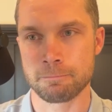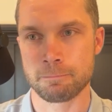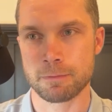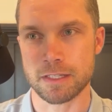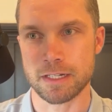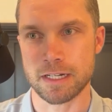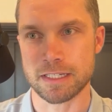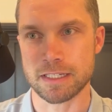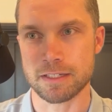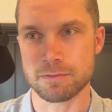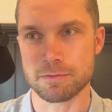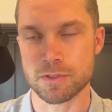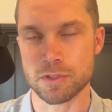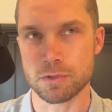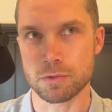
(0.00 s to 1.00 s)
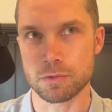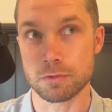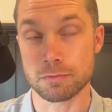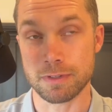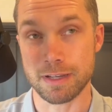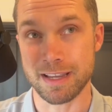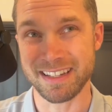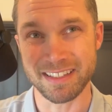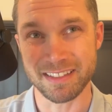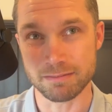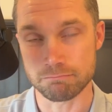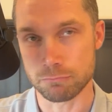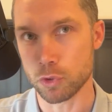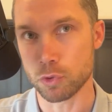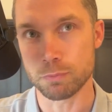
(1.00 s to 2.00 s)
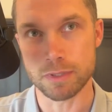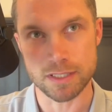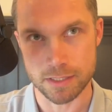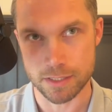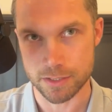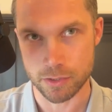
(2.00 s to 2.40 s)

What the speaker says: that I give to any new business